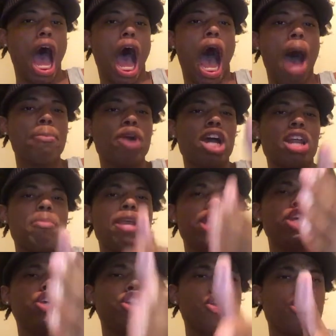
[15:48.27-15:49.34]
I'm going to be
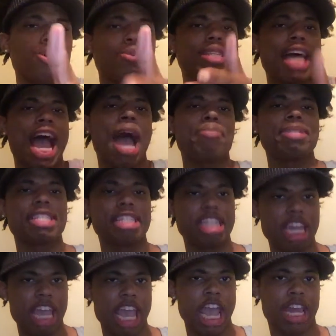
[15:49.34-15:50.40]
you times
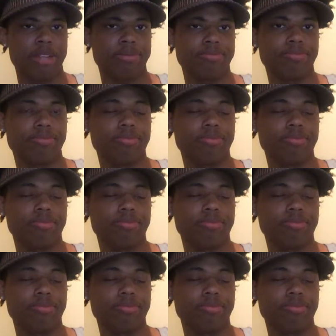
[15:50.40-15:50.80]
10.